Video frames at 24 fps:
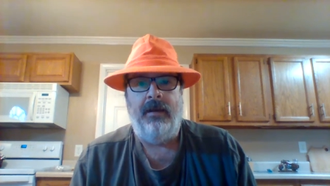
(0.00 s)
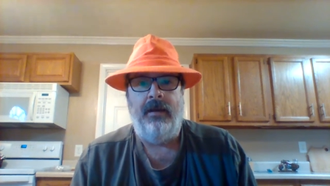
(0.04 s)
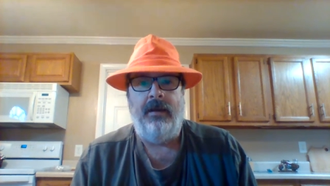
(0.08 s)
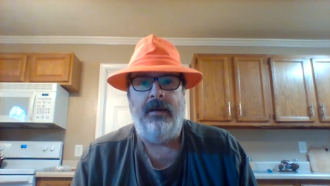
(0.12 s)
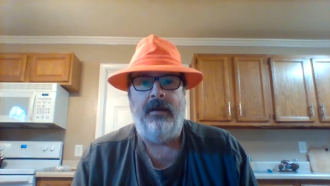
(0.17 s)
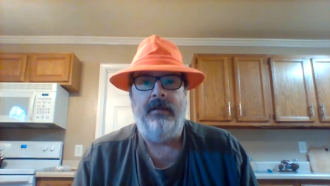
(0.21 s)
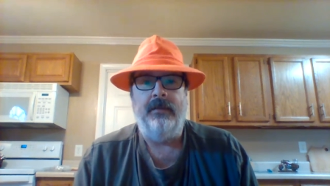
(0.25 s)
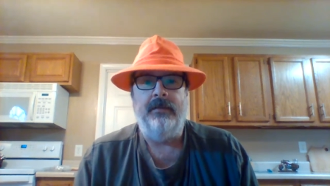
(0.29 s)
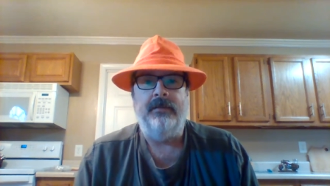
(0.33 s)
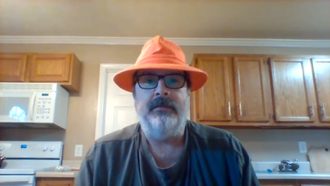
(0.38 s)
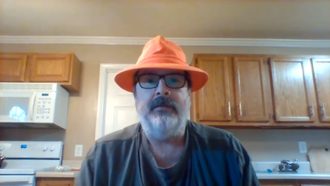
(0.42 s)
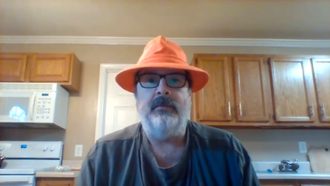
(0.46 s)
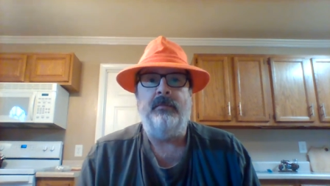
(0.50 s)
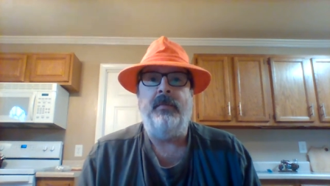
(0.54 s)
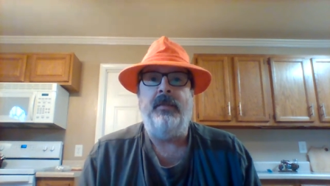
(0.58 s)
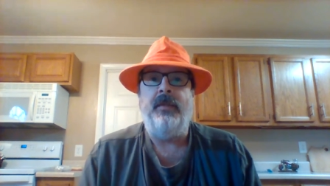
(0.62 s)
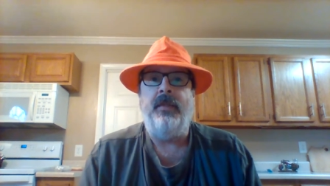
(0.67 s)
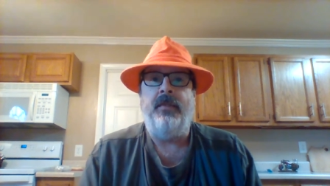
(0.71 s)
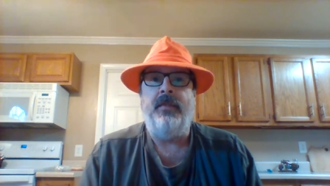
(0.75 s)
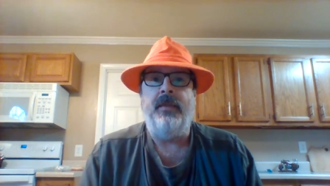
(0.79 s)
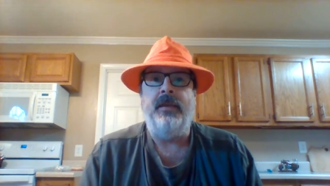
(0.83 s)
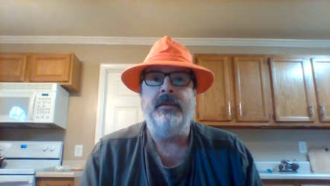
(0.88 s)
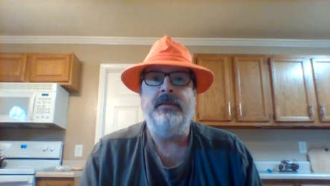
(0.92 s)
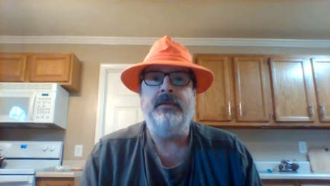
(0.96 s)
and some of the
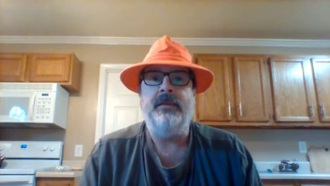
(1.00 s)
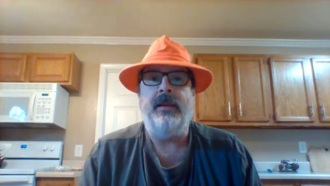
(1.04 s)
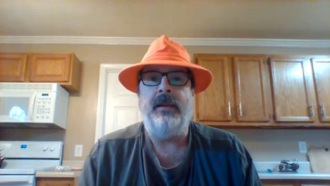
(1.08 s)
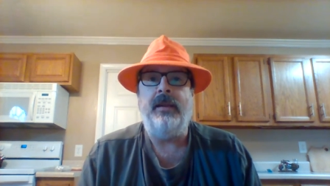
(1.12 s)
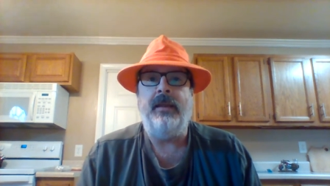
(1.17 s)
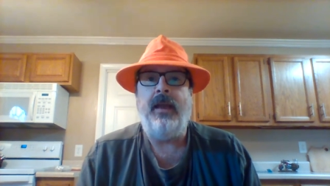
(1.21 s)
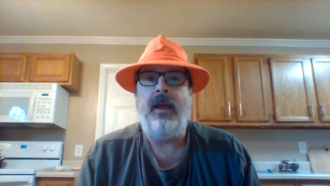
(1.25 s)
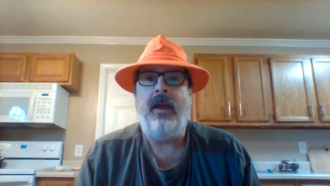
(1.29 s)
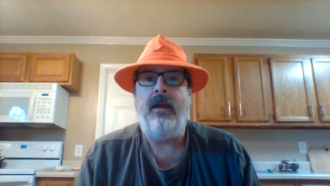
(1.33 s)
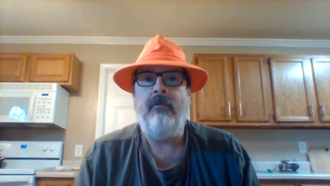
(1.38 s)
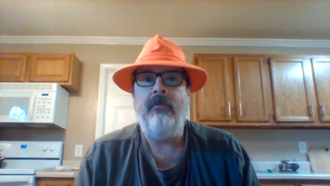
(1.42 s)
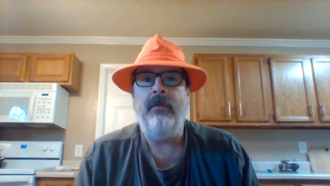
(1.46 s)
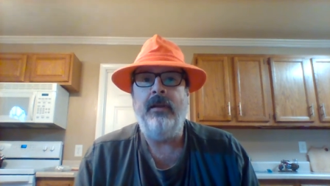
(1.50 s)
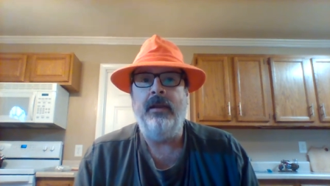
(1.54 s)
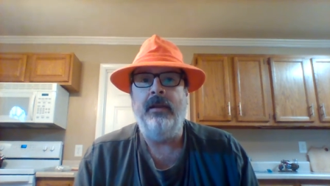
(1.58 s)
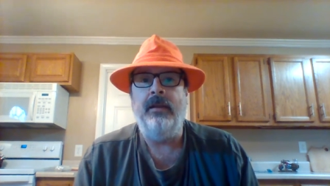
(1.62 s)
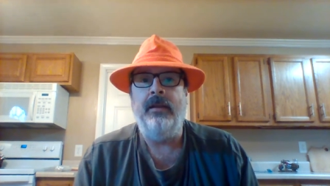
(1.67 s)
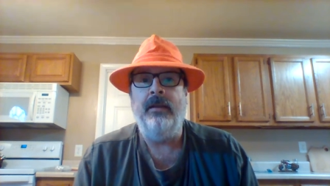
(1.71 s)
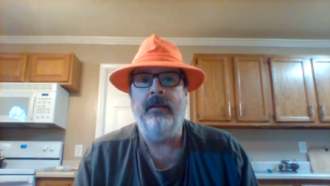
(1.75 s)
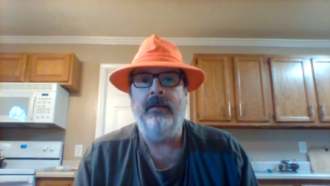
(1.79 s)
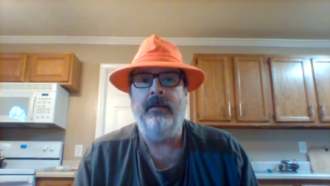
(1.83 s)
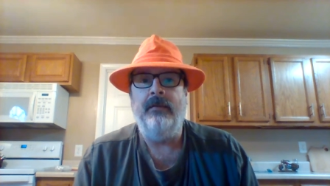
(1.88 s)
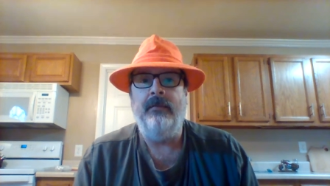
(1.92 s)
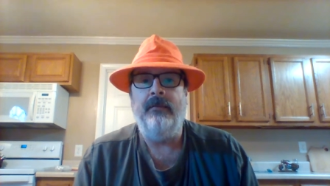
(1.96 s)
things that I carry in it.